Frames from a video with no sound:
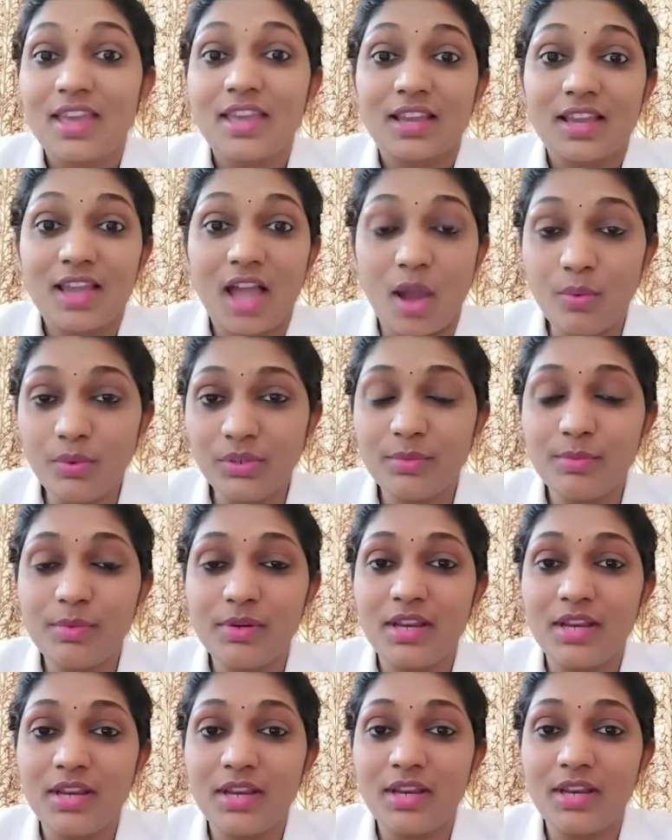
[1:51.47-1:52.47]

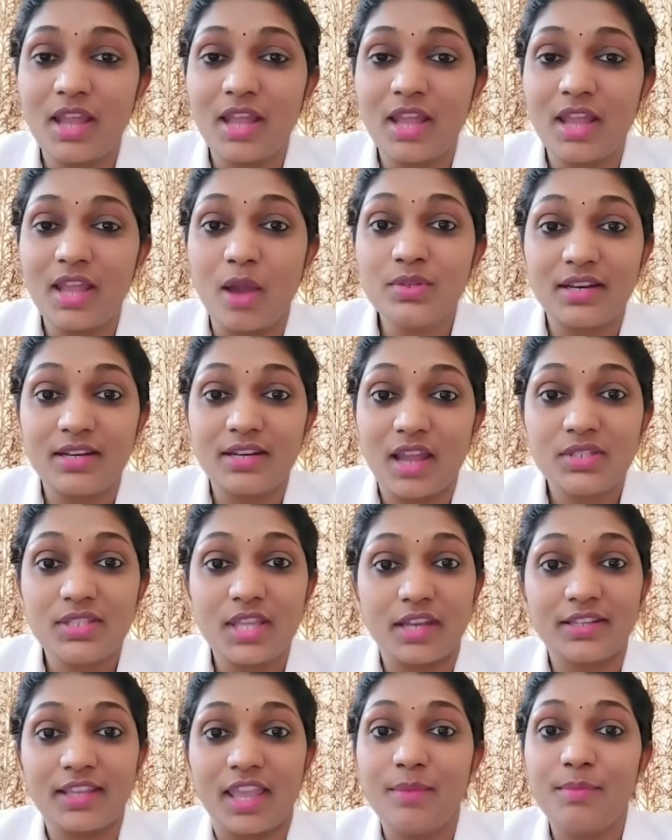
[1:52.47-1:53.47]
Countable nouns are nouns
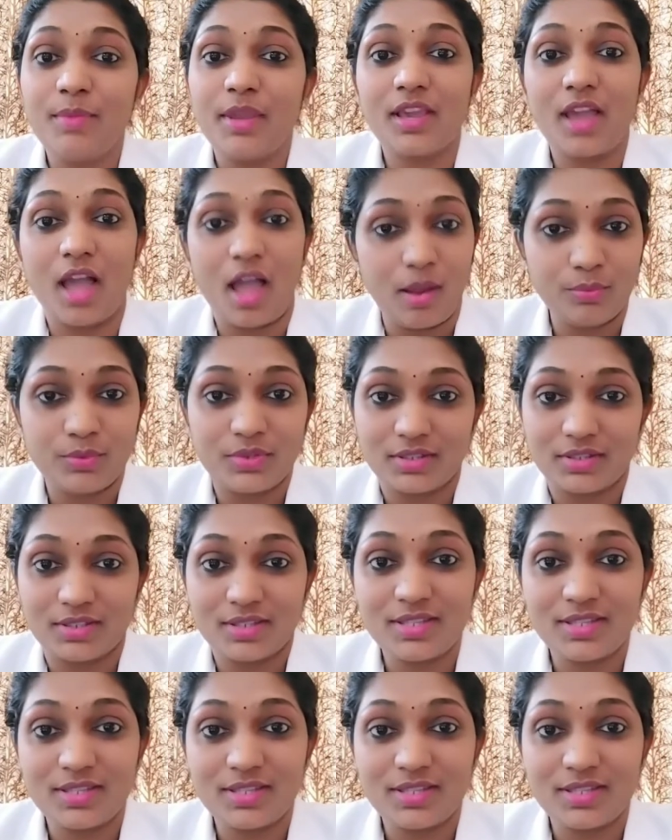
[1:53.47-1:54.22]
that can be counted,